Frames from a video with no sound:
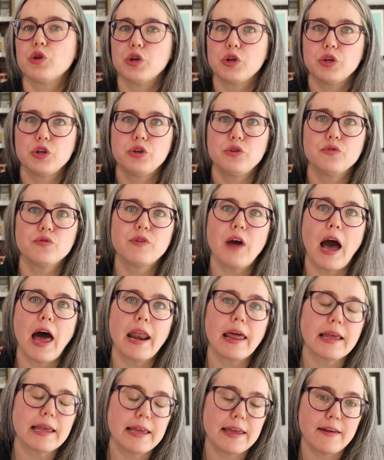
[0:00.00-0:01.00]
you've
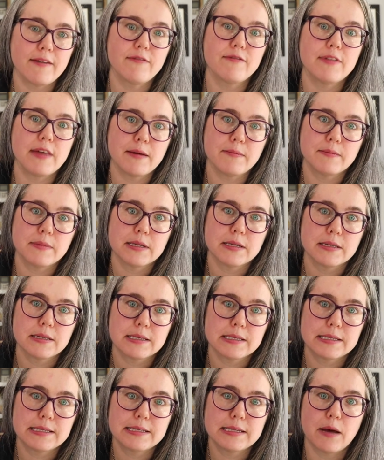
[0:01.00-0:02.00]
got to give them
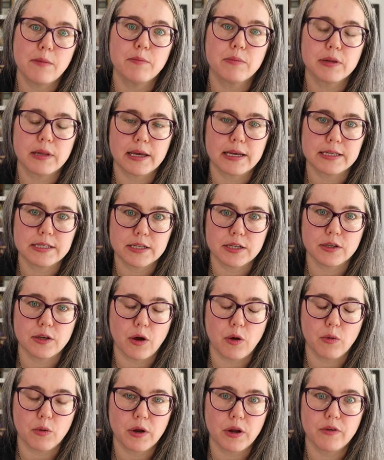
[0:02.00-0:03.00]
some place to
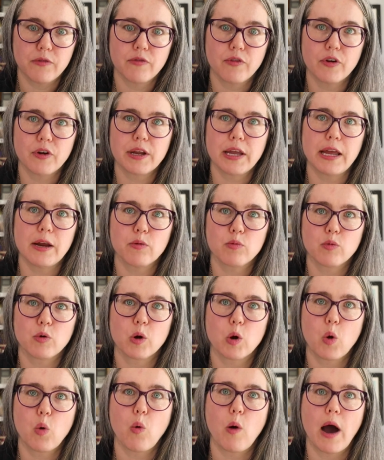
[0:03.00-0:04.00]
go. ConvertKit
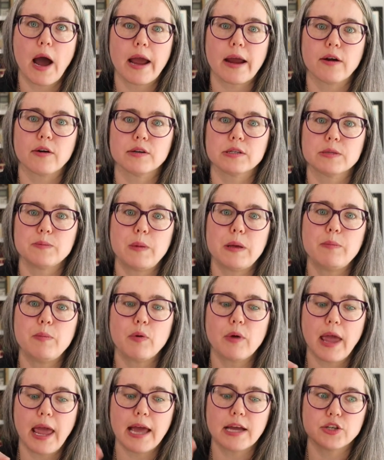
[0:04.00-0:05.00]
requires
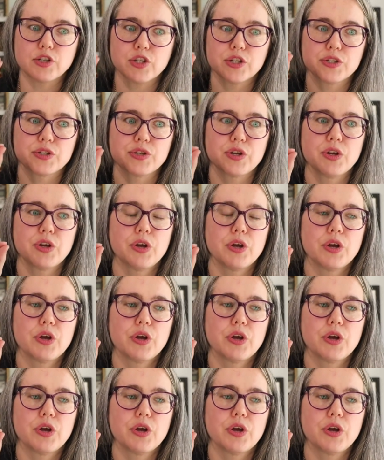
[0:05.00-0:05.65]
people can't just